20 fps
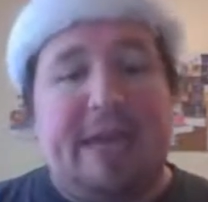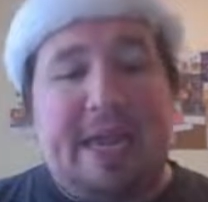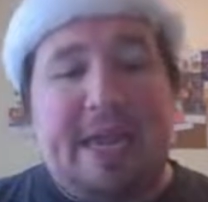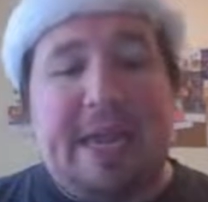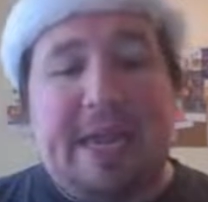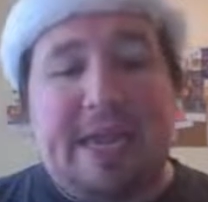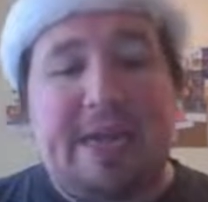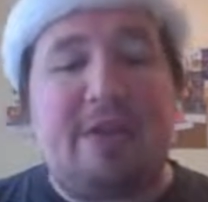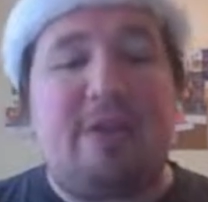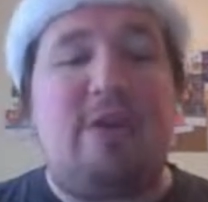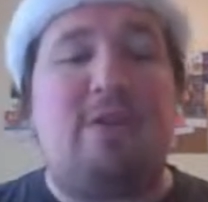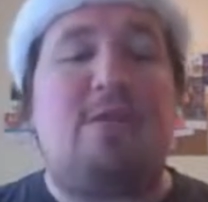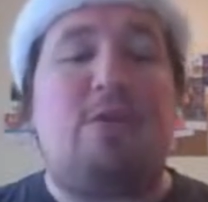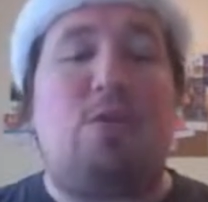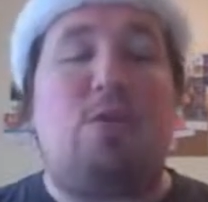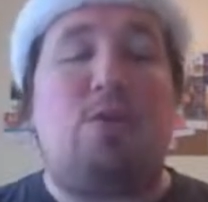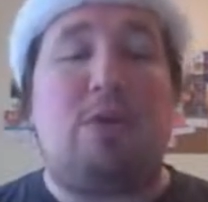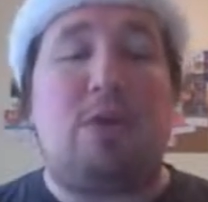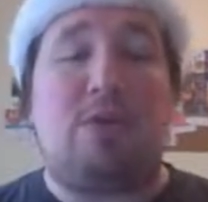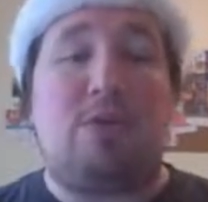And of
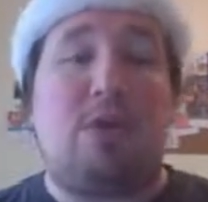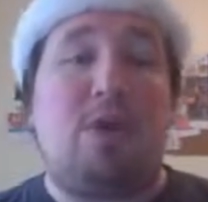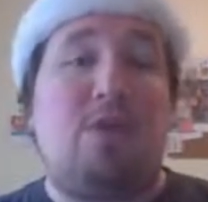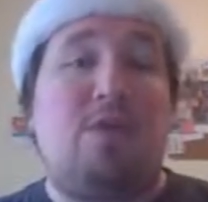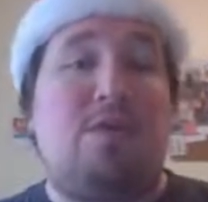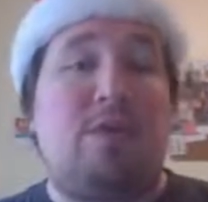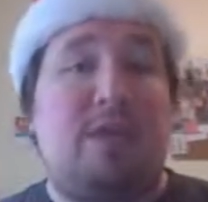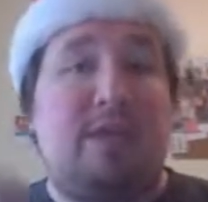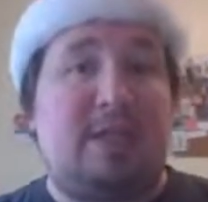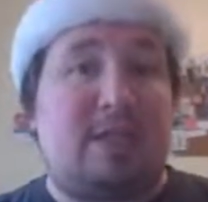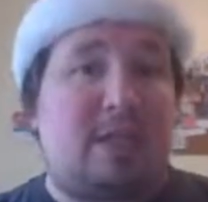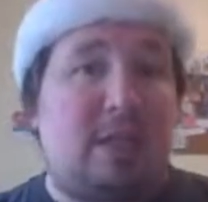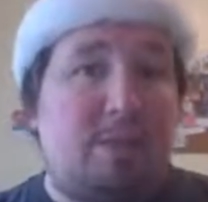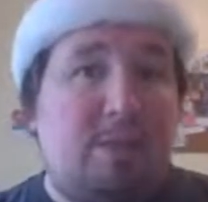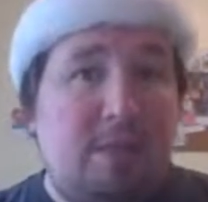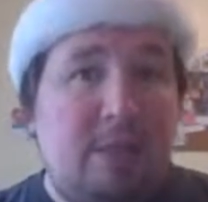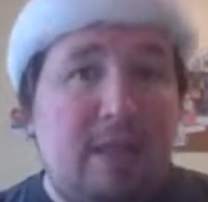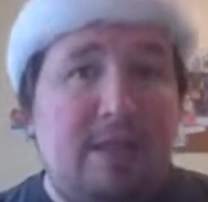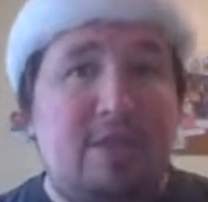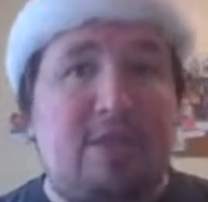course, over the next
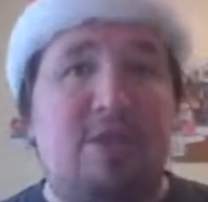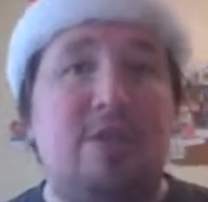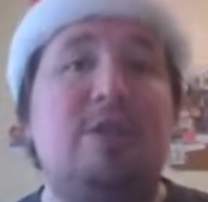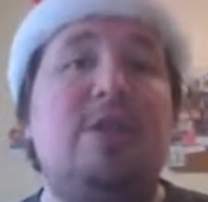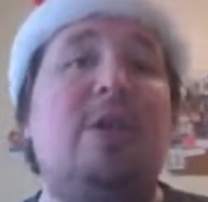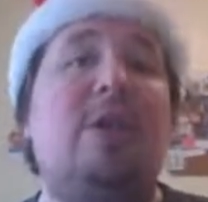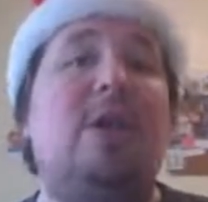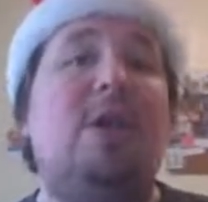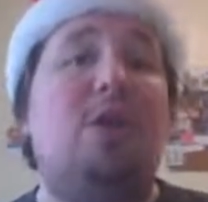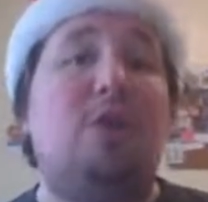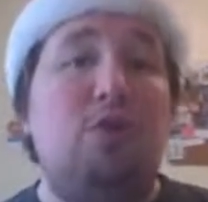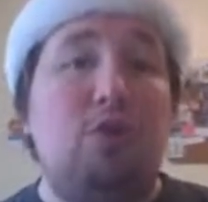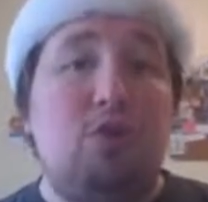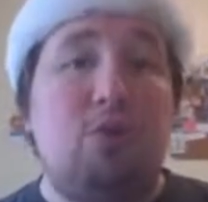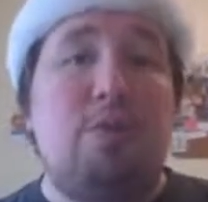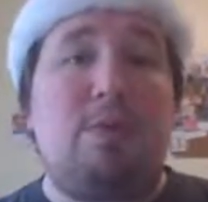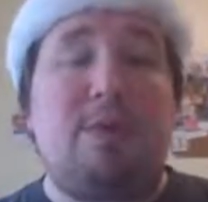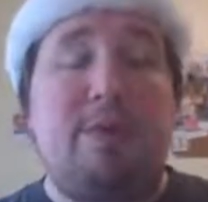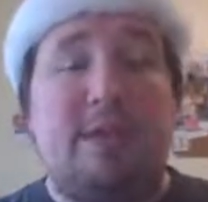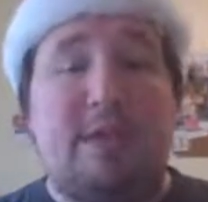couple elections,
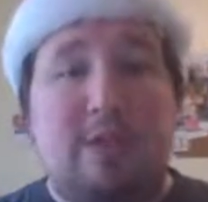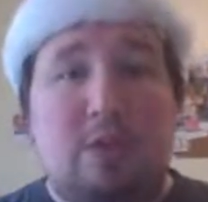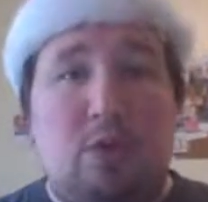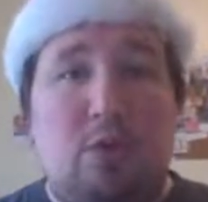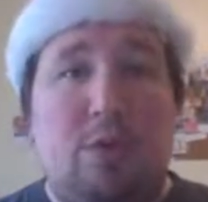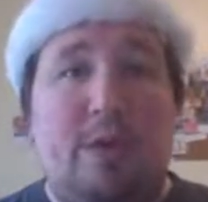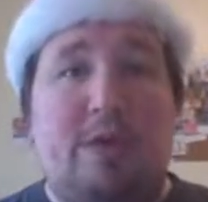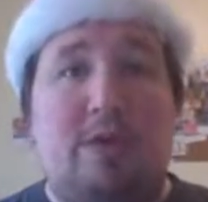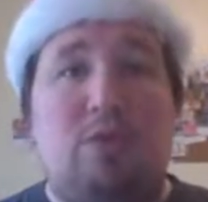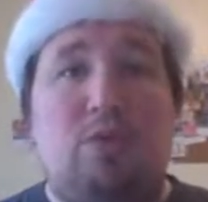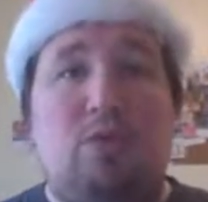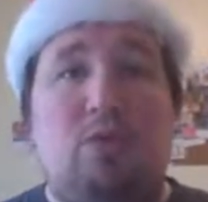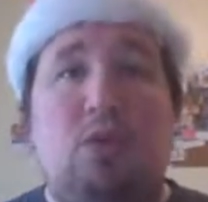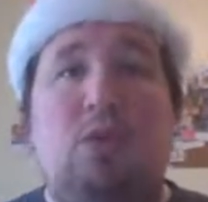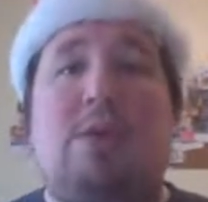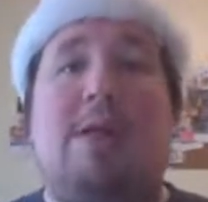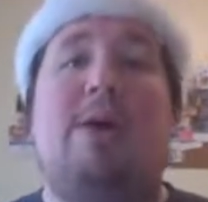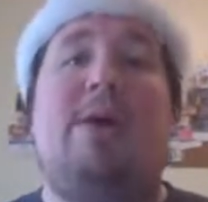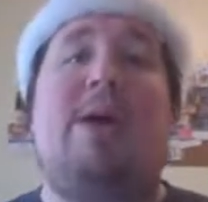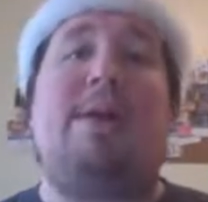Uber is going to
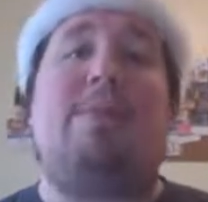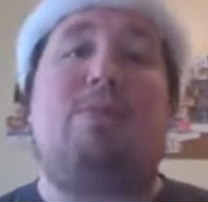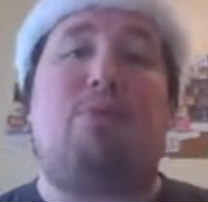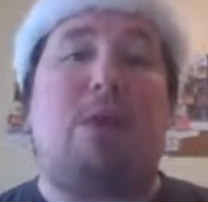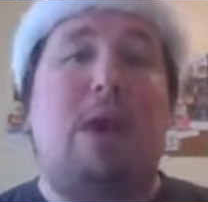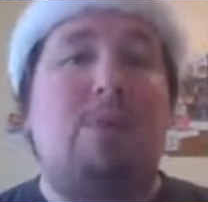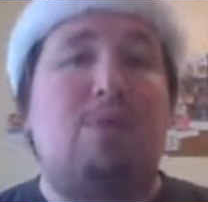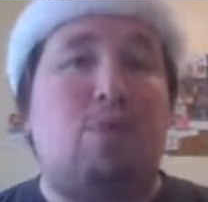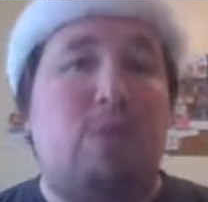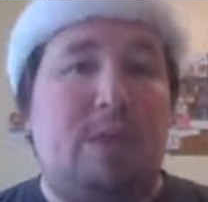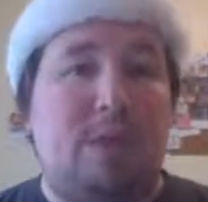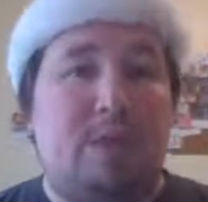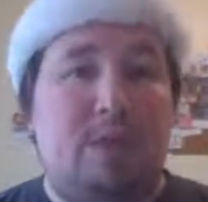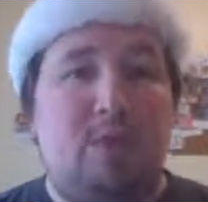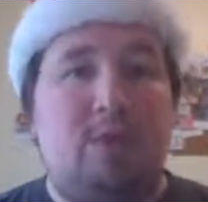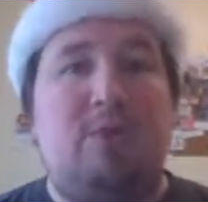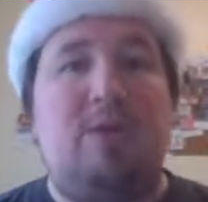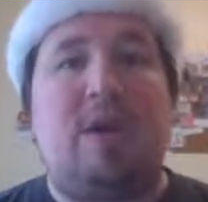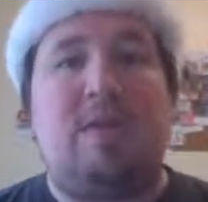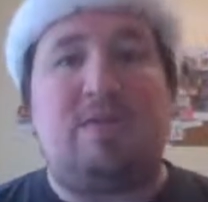roll out a Prop
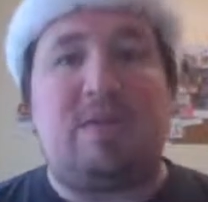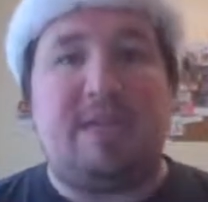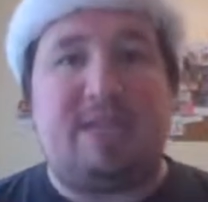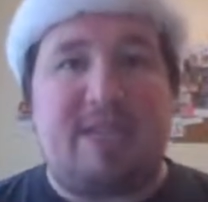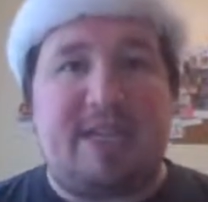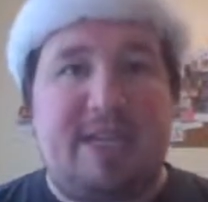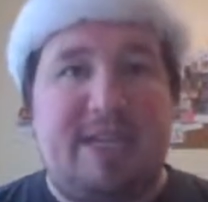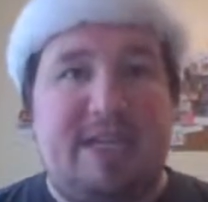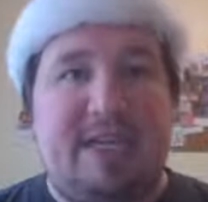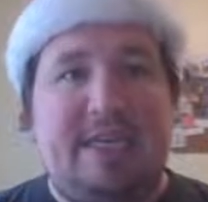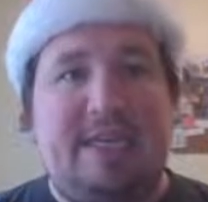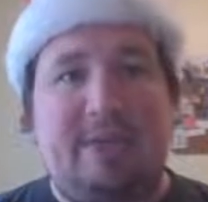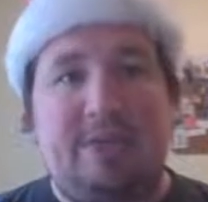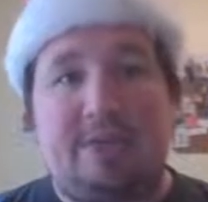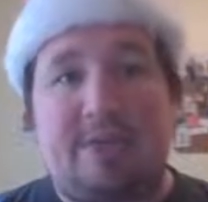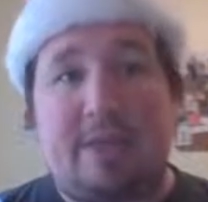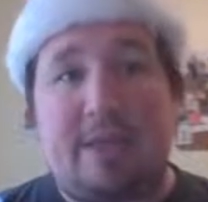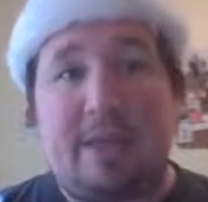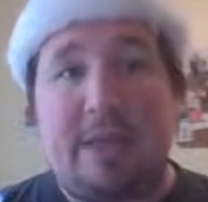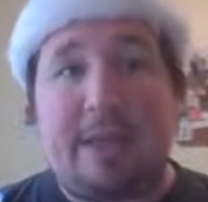22 to every state. And
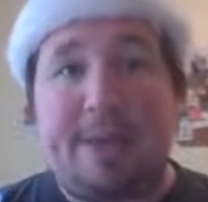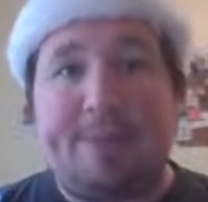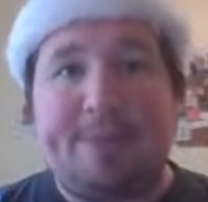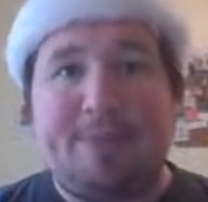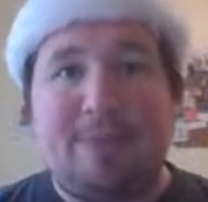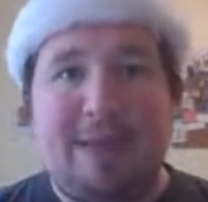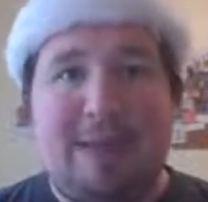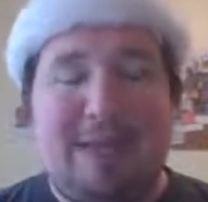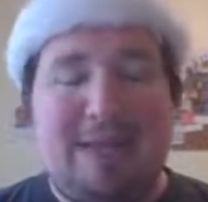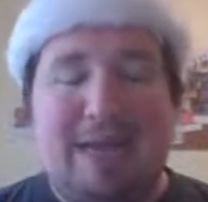here's the thing.